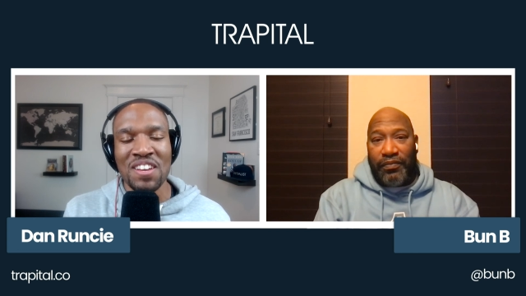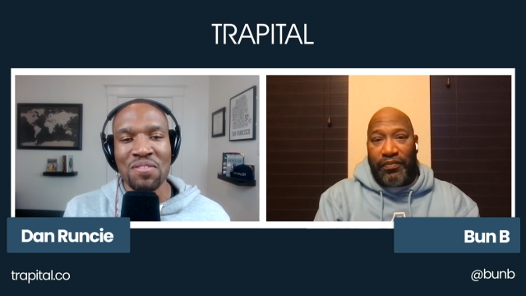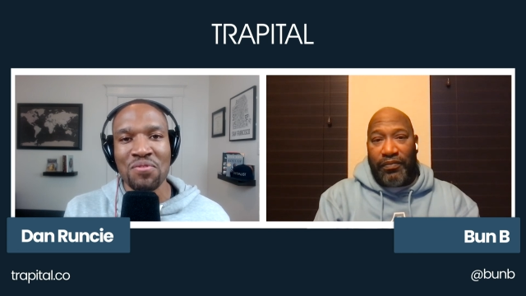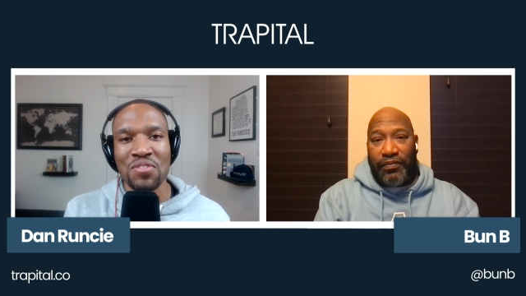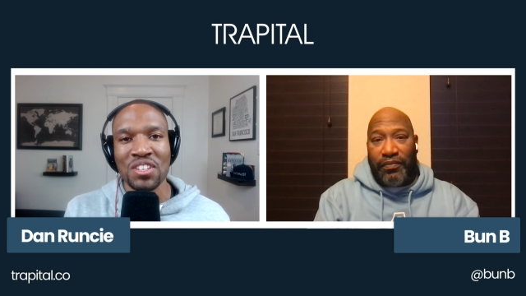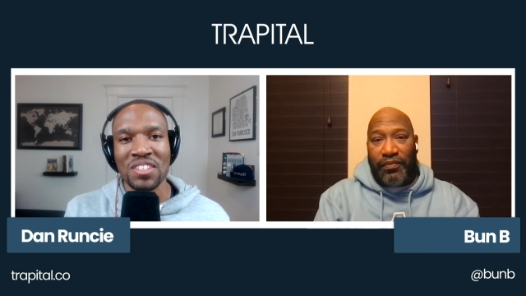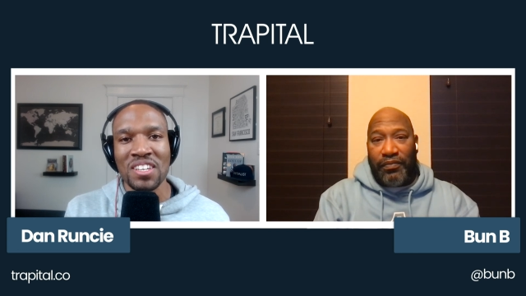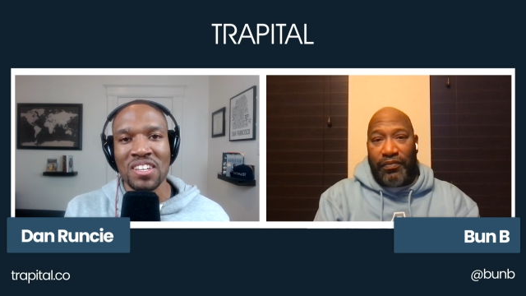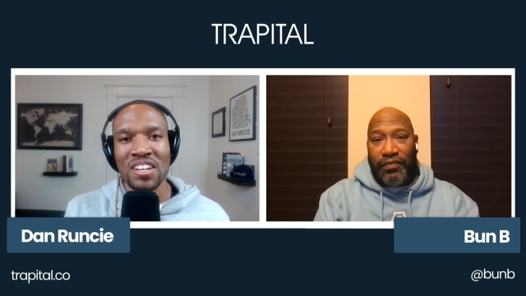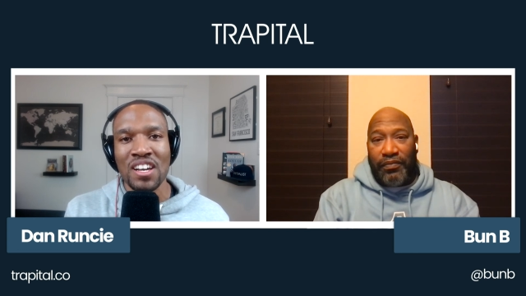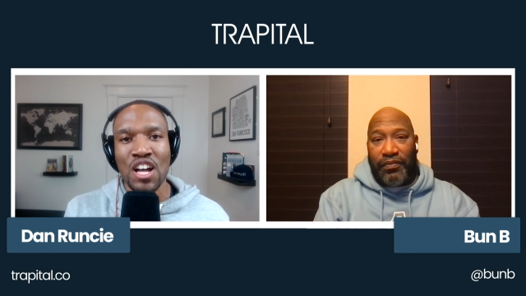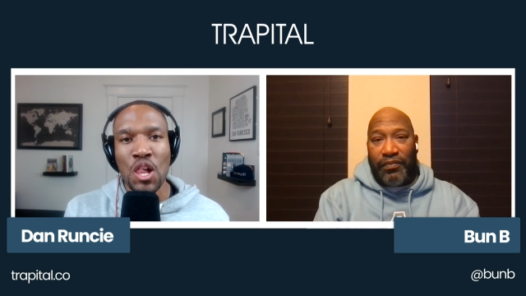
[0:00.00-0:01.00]
Speaker 1: in Philly,
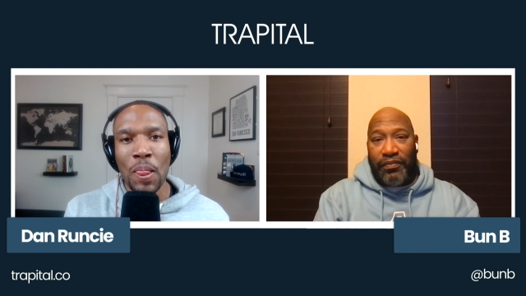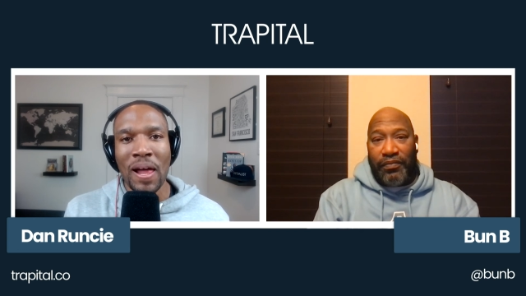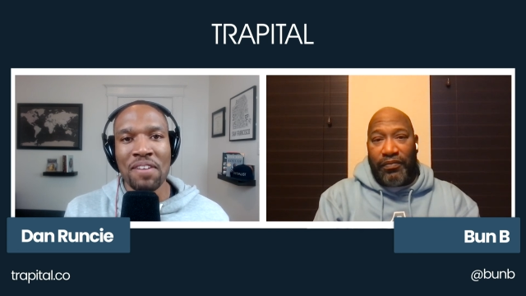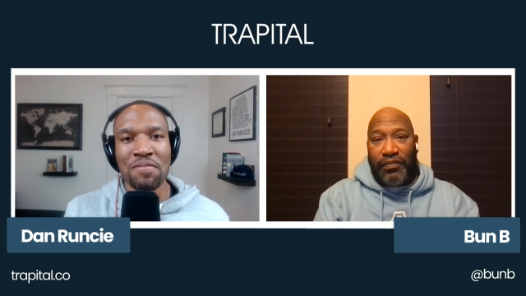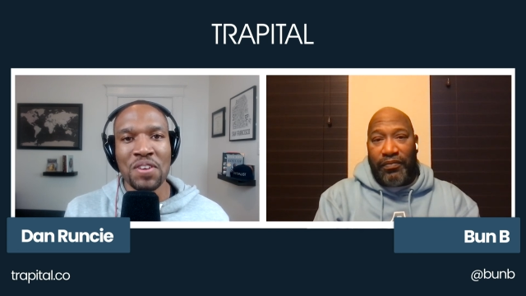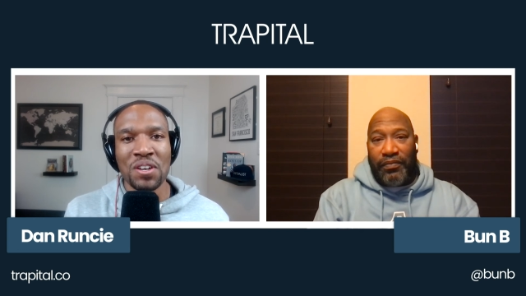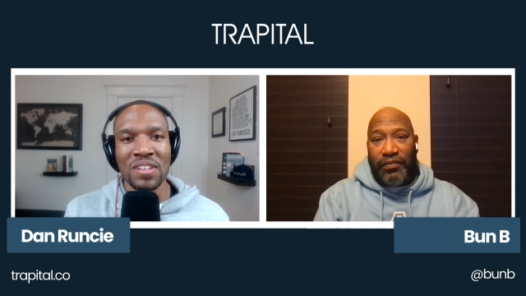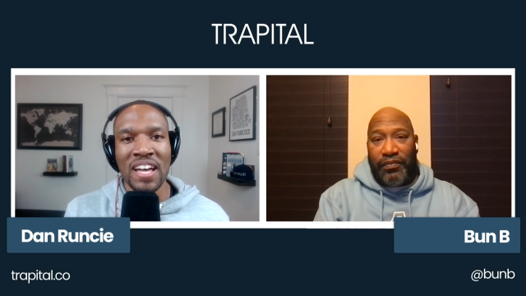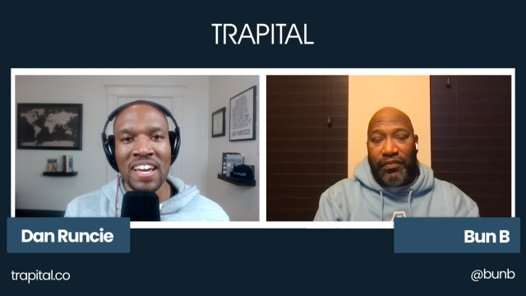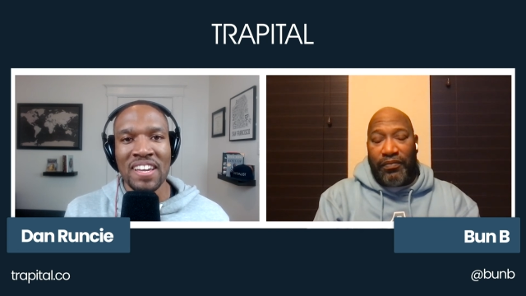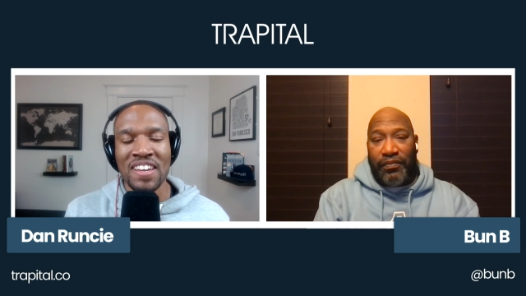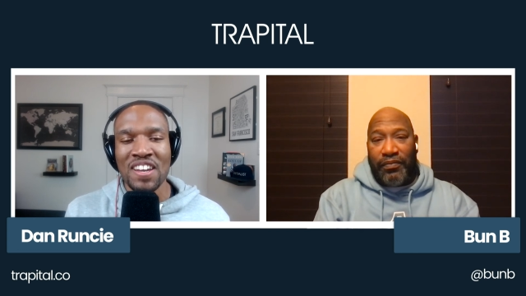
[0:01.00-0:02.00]
I feel
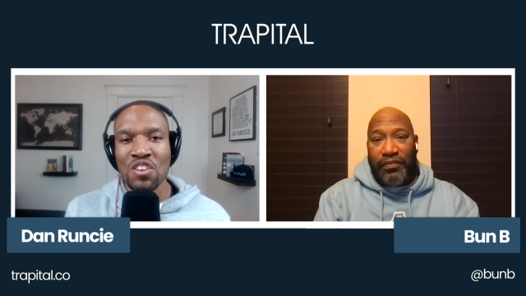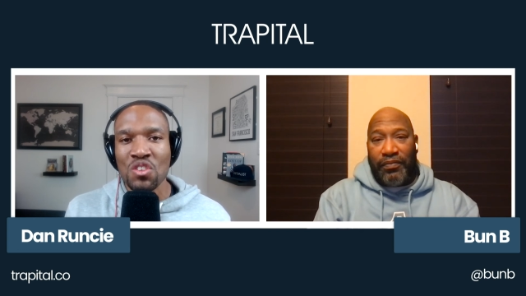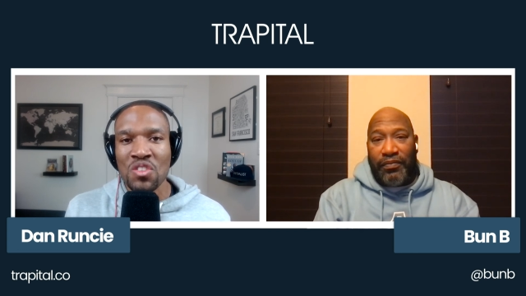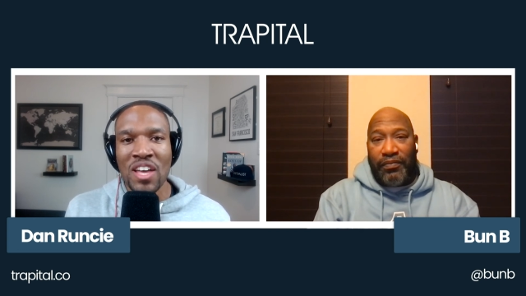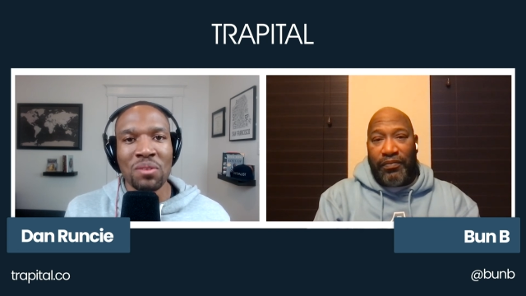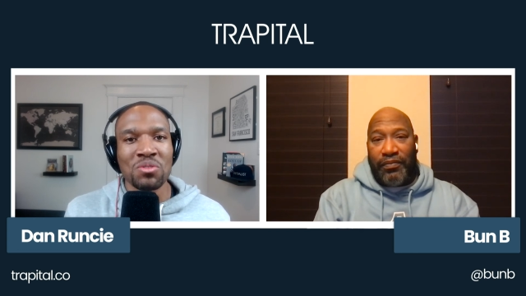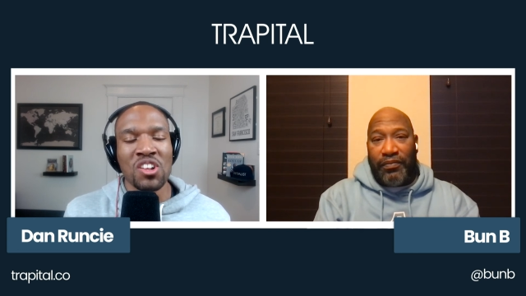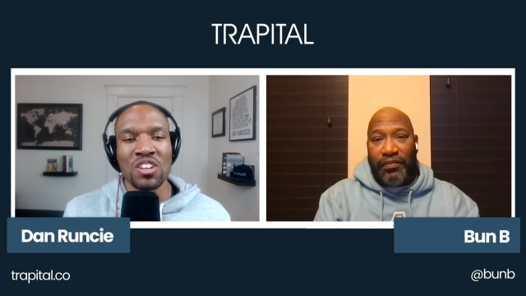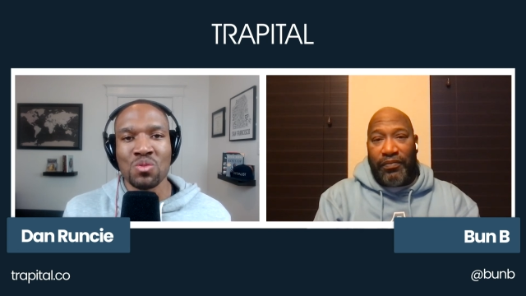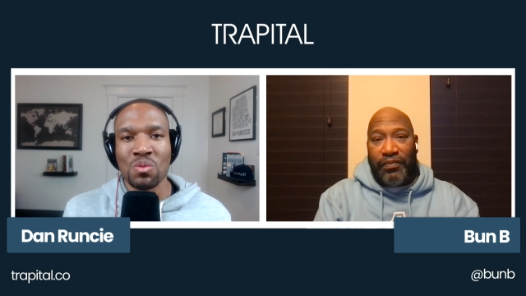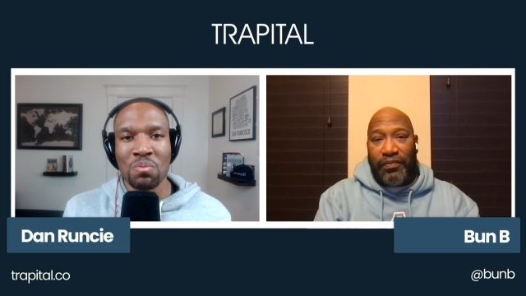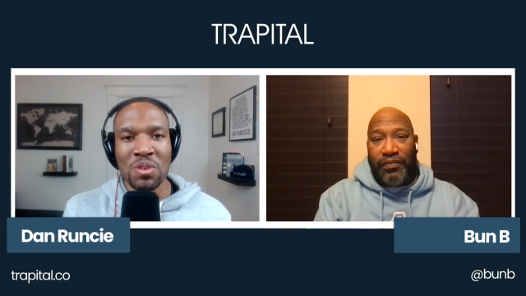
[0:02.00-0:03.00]
like that was just
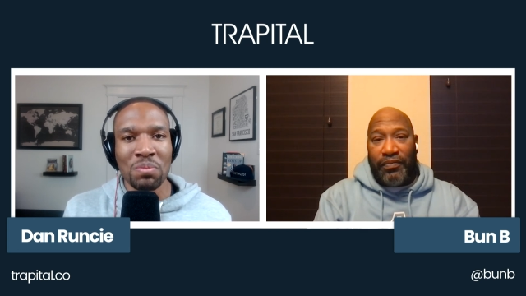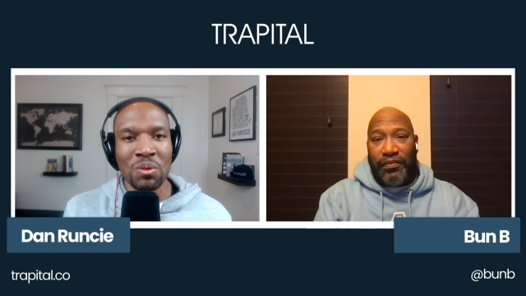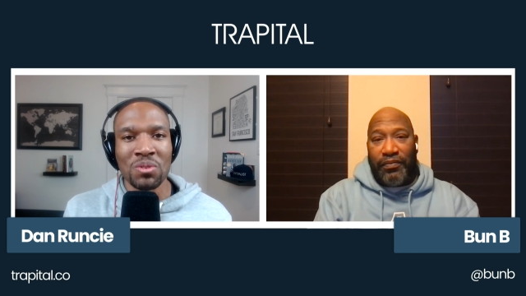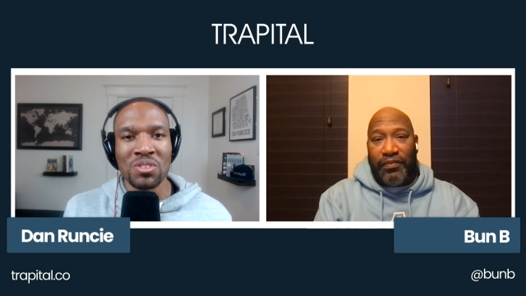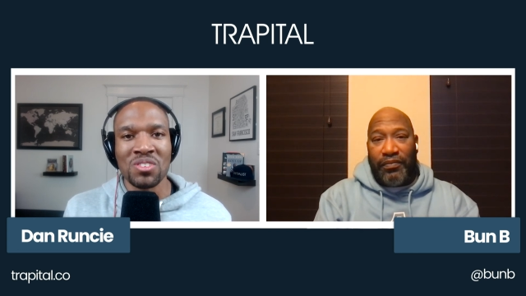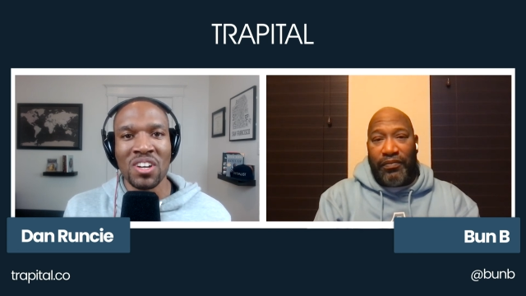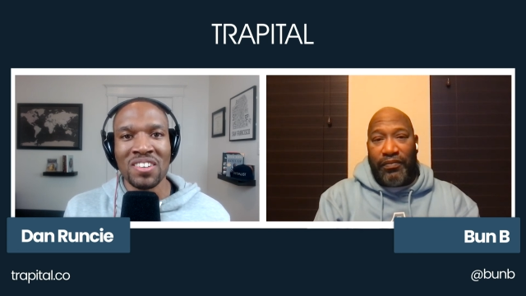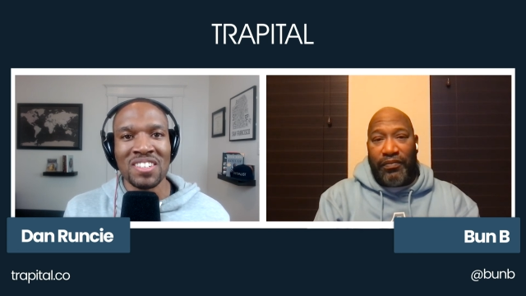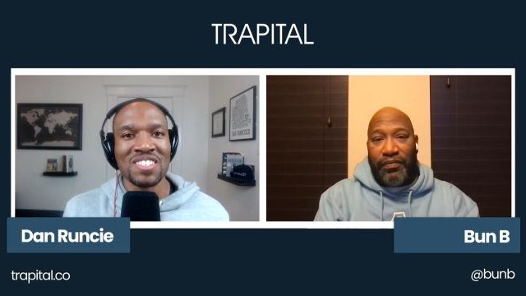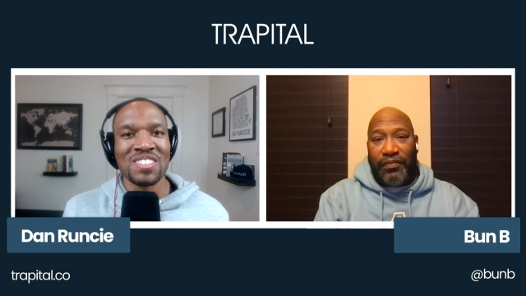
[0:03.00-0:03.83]
when people were starting to